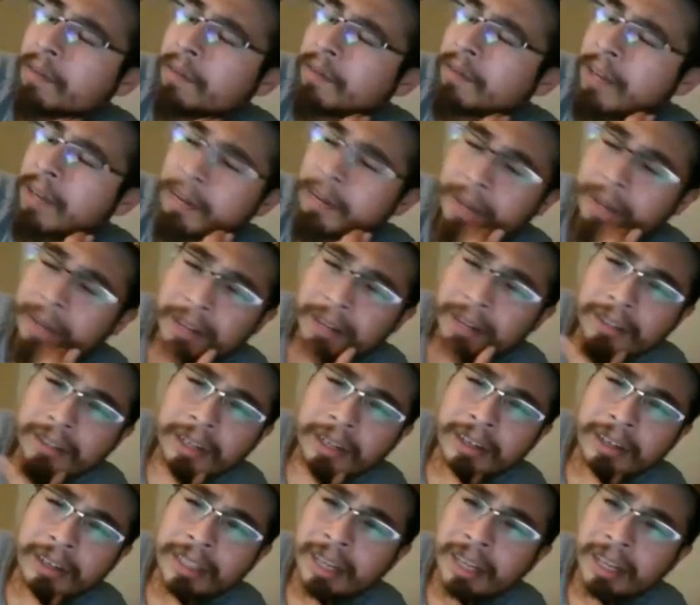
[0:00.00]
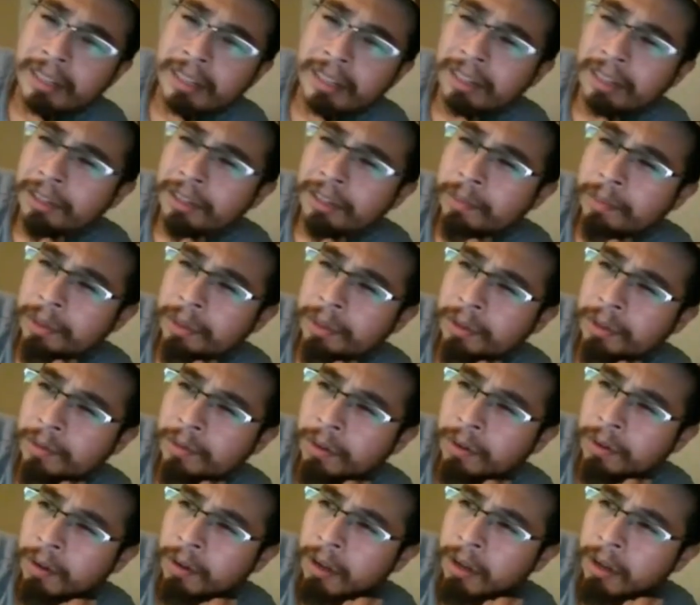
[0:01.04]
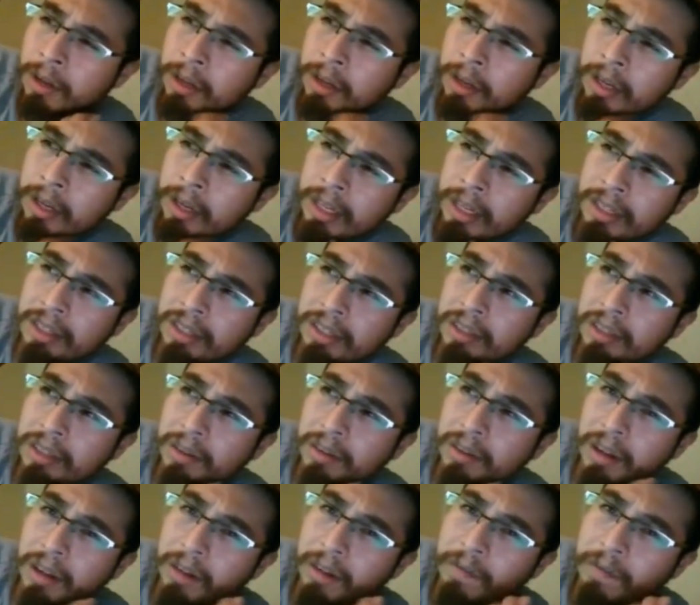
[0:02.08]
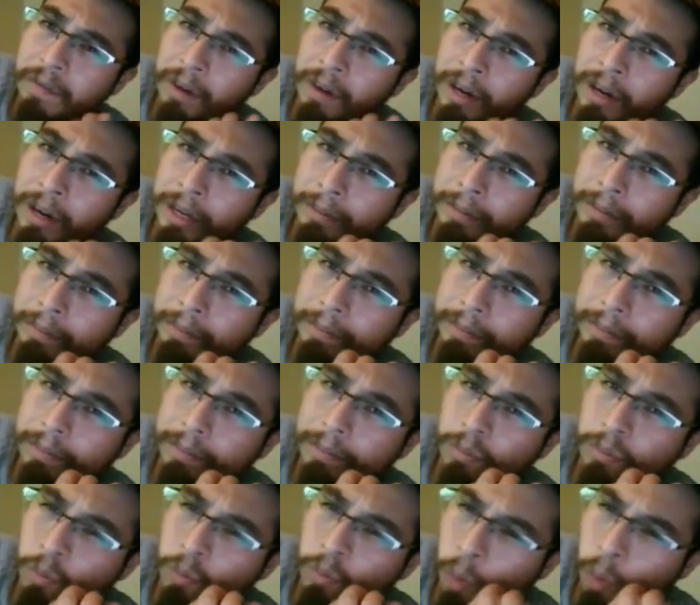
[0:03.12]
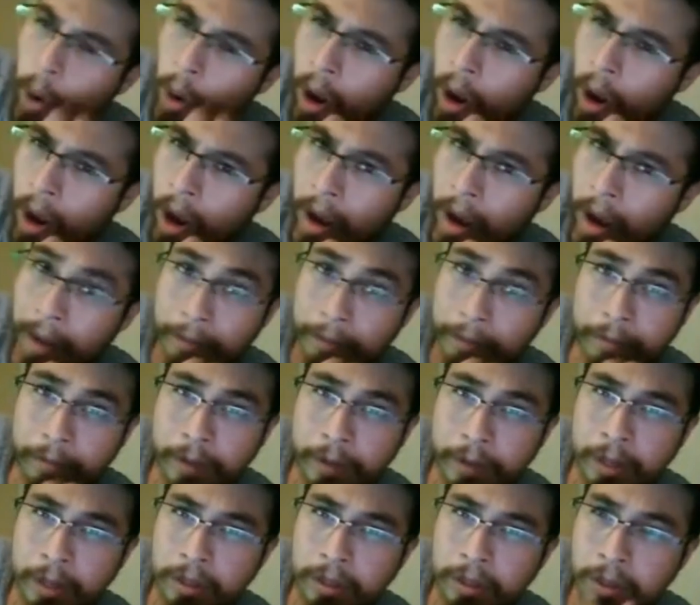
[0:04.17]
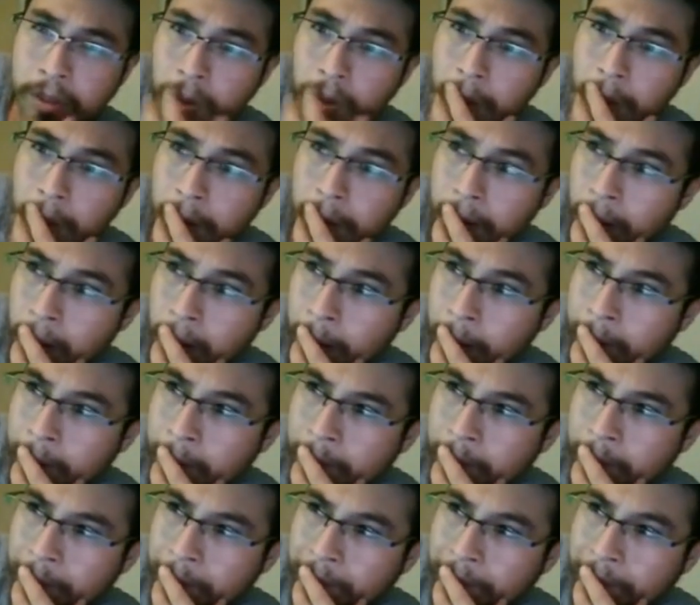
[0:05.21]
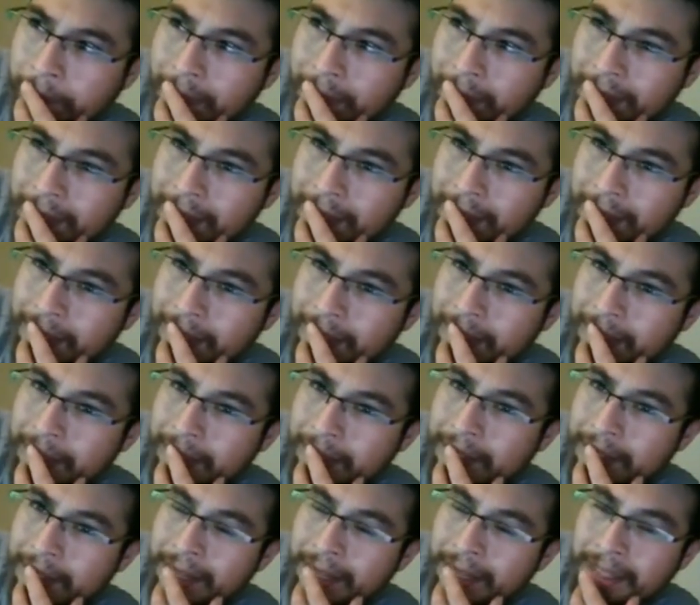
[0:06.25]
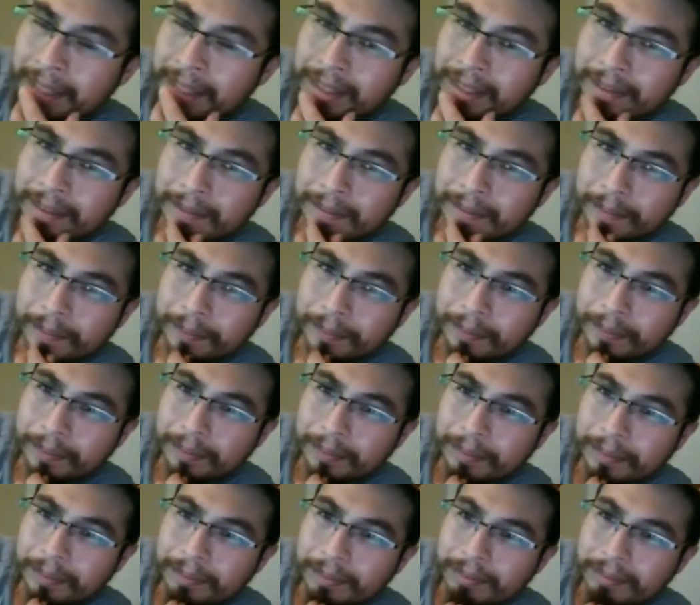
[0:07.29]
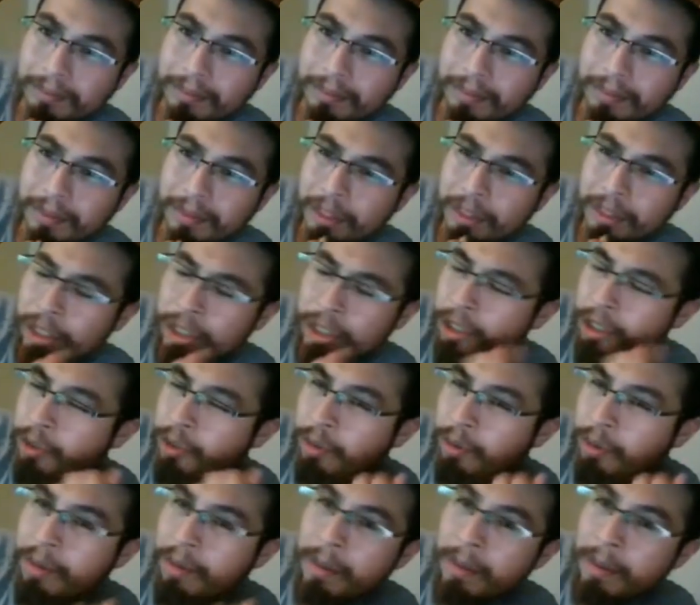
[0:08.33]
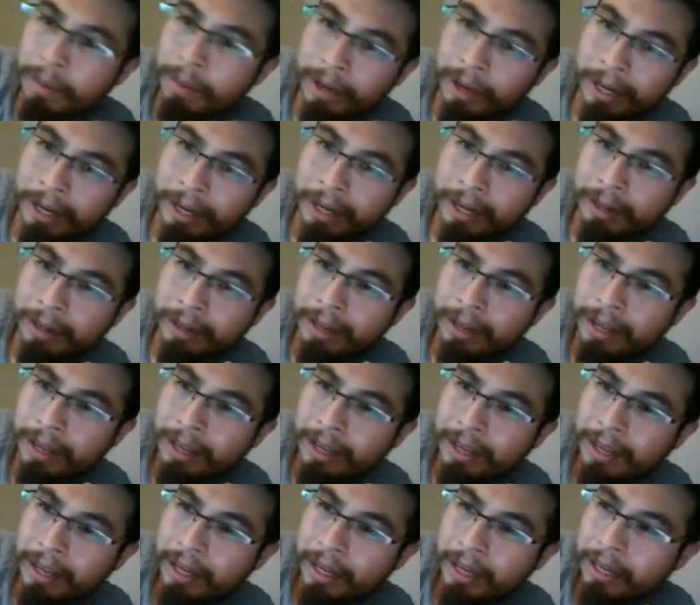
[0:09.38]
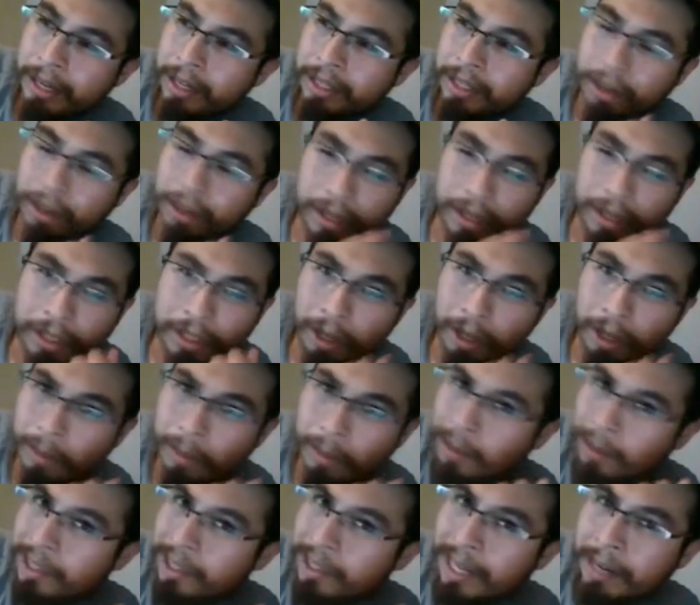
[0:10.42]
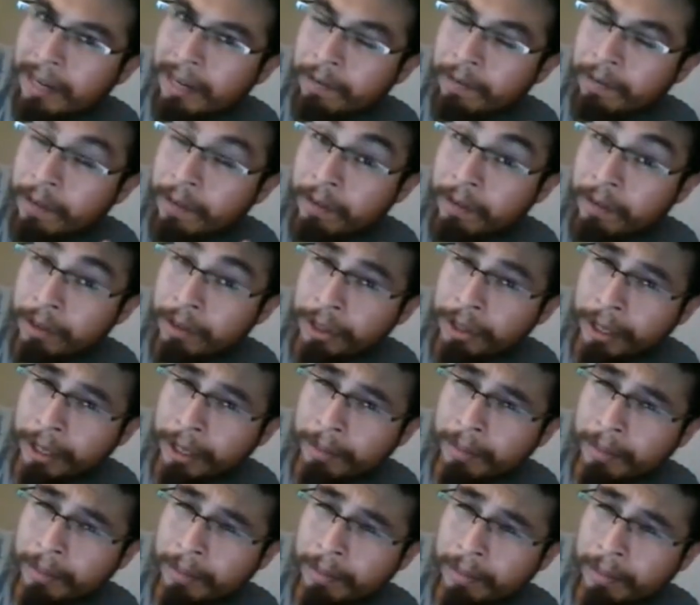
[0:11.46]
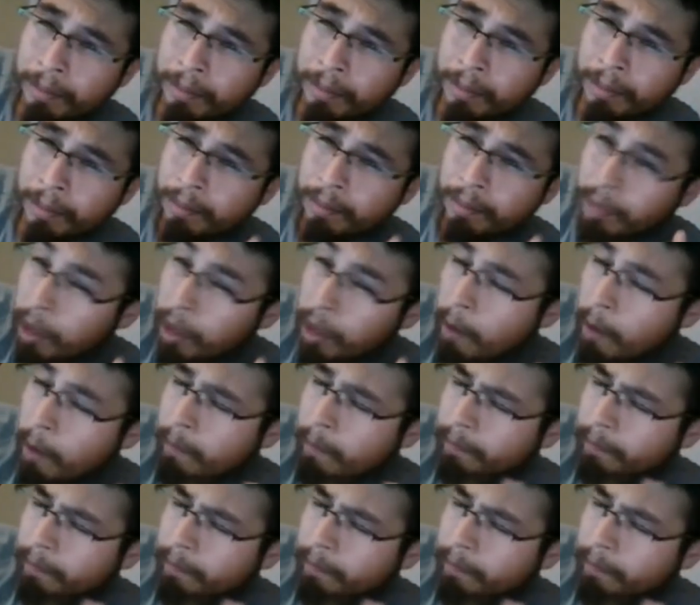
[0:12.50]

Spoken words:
the animated series, had such a beautiful, it's just a very raw feel to it, you know? It's like, just remembering it, it's almost like a fever dream, you know?